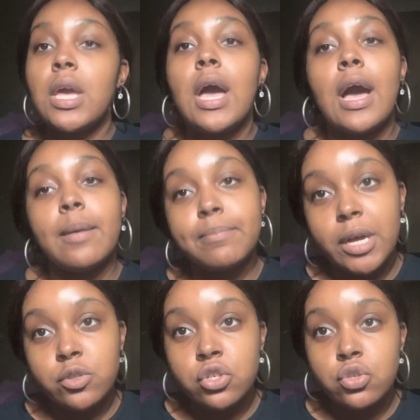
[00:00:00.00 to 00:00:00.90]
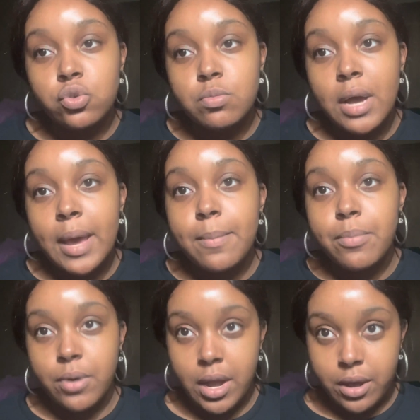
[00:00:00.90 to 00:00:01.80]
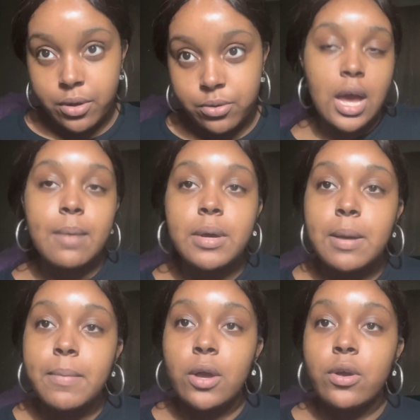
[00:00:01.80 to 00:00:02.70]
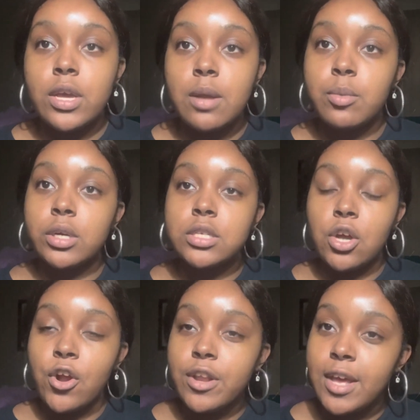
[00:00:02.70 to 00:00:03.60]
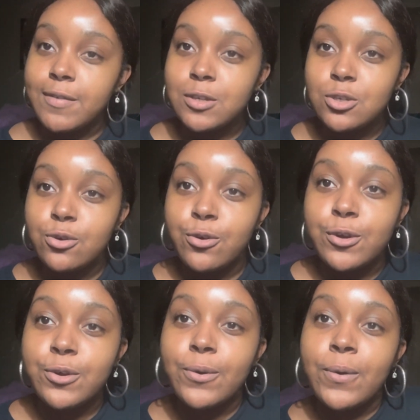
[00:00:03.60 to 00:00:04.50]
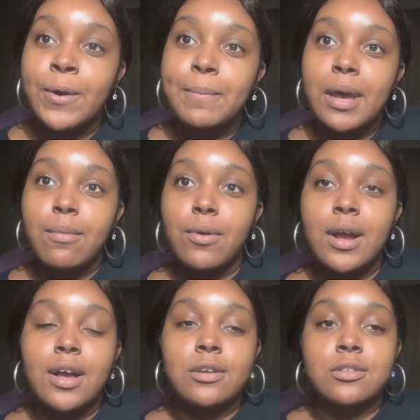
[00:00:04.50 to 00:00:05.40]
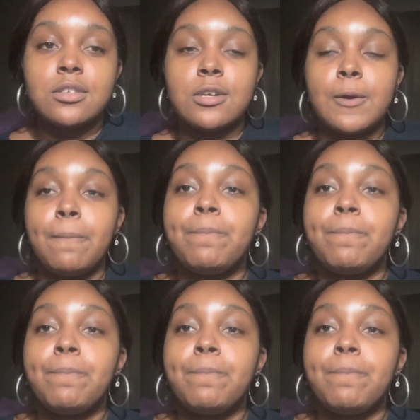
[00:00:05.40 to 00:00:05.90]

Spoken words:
I'm about to do my brows. I'm gonna come back on camera because I already have a tutorial on my brows. So